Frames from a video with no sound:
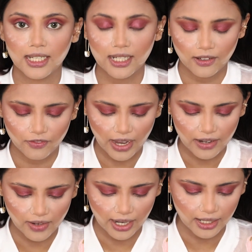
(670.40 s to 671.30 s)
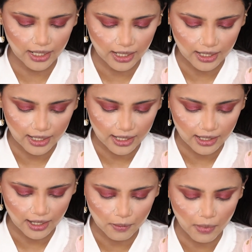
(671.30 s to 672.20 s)
take it a very
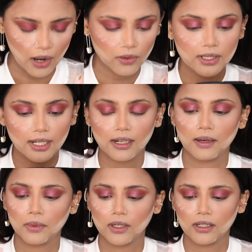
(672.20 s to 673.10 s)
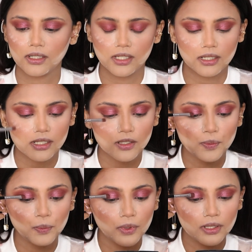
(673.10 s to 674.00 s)
little amount and I'm gonna
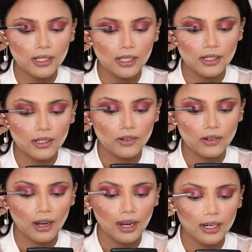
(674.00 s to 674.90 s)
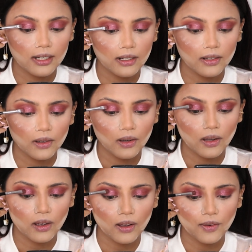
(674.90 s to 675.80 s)
just put it right
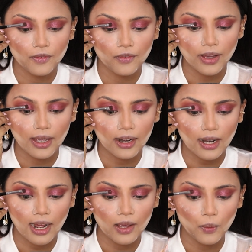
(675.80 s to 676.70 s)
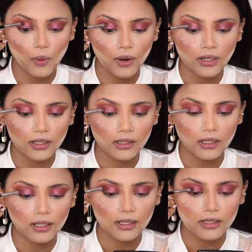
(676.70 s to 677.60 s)
where I
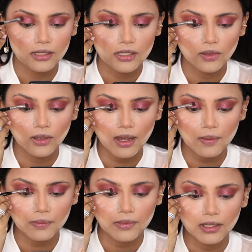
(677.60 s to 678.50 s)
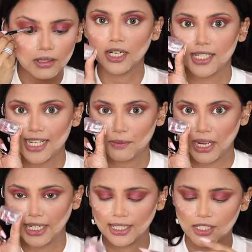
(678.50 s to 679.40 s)
want the glitters to come. I'm gonna take
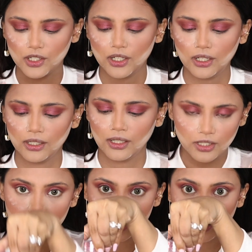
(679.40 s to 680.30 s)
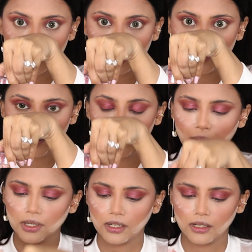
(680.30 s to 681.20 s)
my glitter, just gonna
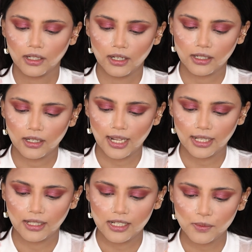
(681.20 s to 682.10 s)
put the glitter like